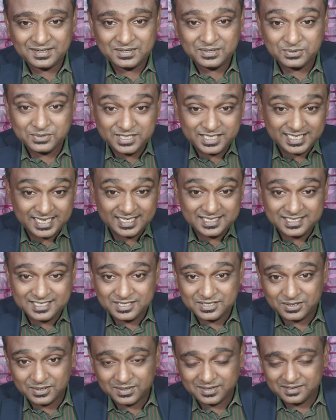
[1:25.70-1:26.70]
to change
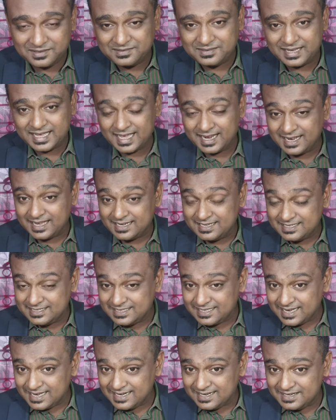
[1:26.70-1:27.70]
it all, and I
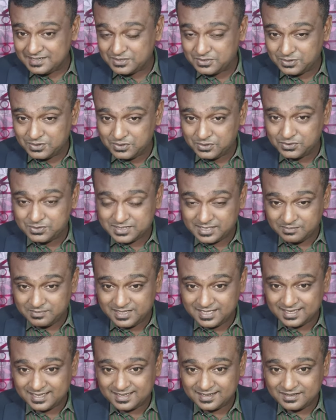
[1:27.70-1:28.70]
decided to do
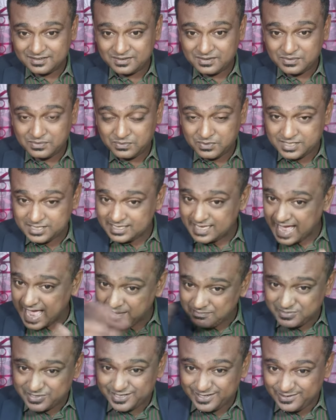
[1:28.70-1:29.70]
something which is
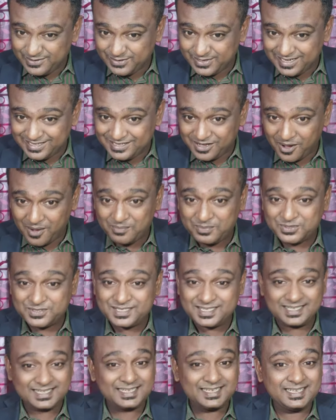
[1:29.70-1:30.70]
absolutely the
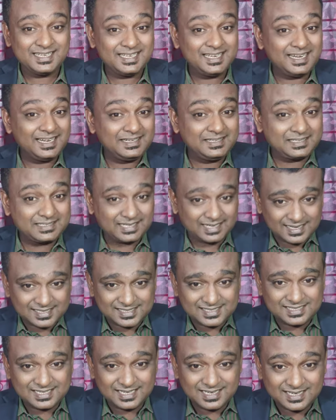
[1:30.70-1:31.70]
opposite.
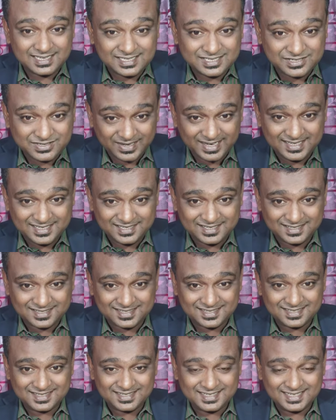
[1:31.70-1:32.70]
Trust
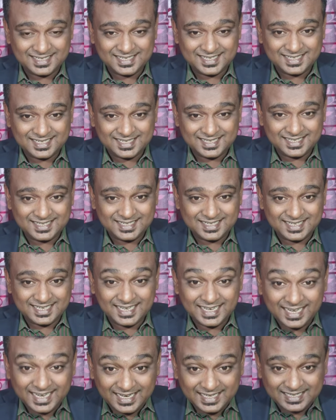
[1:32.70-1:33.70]
strangers,
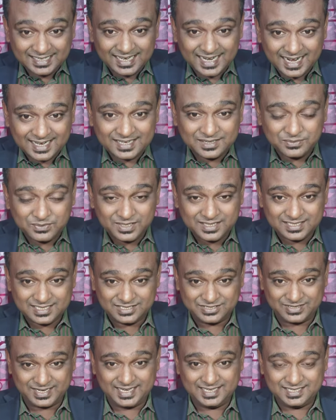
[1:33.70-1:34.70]
interact with
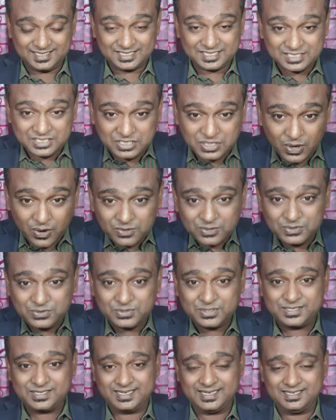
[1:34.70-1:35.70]
strangers, talk to
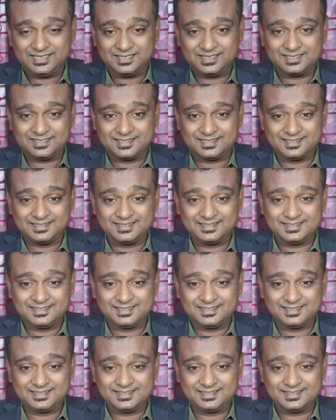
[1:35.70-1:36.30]
strangers.